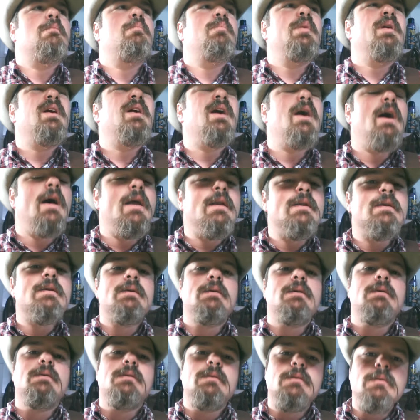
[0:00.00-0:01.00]
But
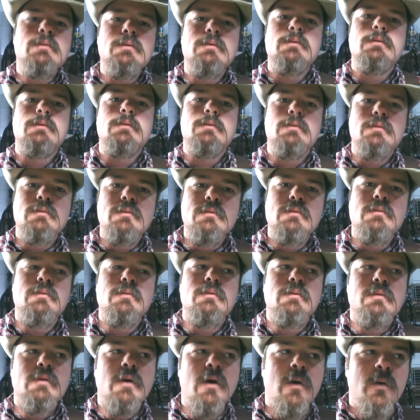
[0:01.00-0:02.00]

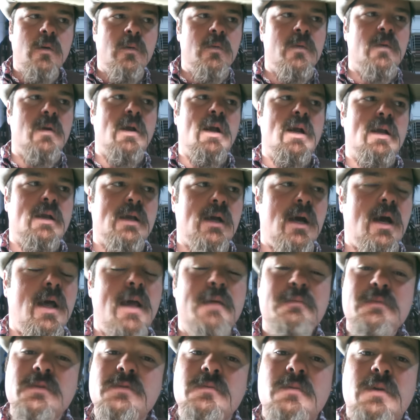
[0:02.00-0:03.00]
the older I got,
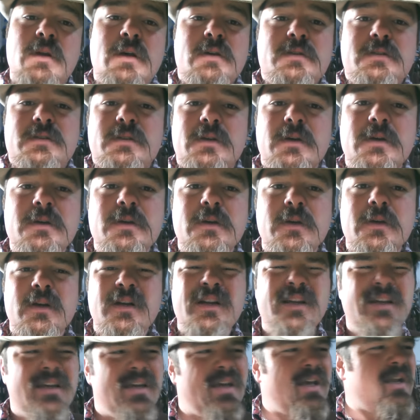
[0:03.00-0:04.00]
that was when I was younger,
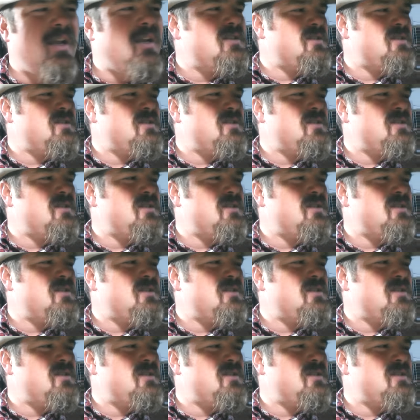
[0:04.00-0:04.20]
and it kind of